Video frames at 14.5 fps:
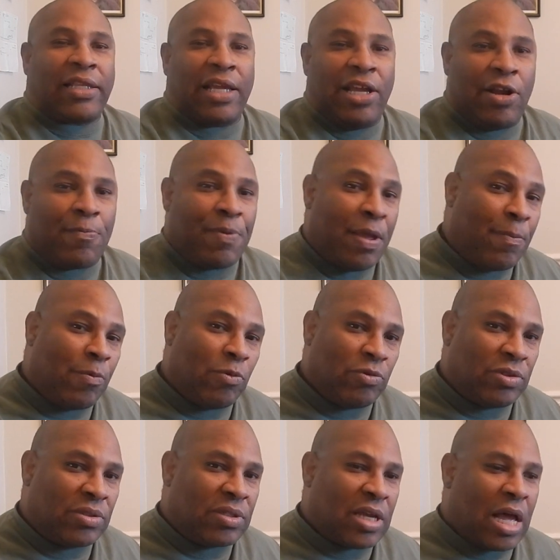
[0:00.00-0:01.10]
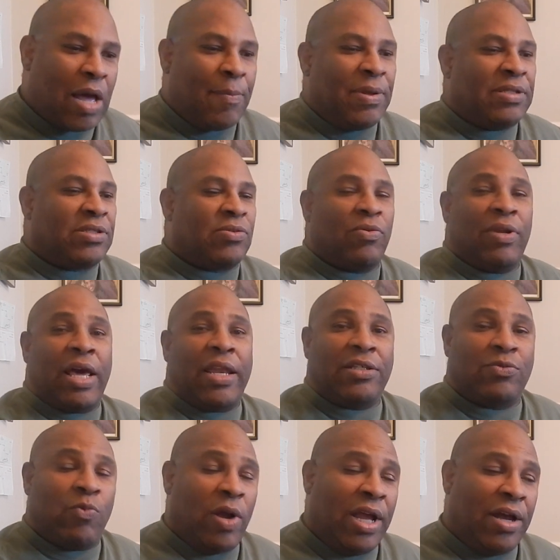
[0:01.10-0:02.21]
to hear people's comments on that as
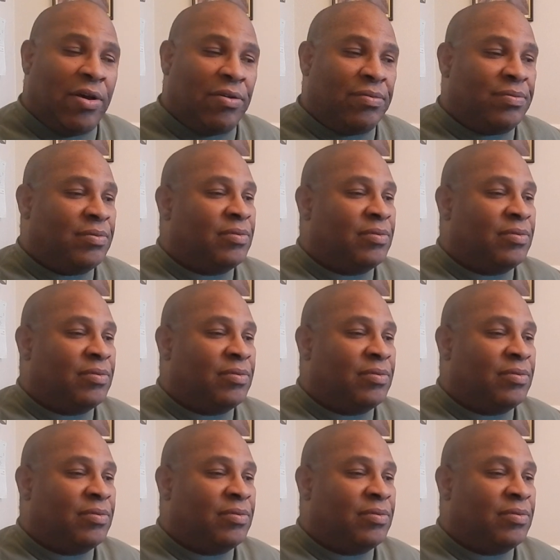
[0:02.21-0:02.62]
well.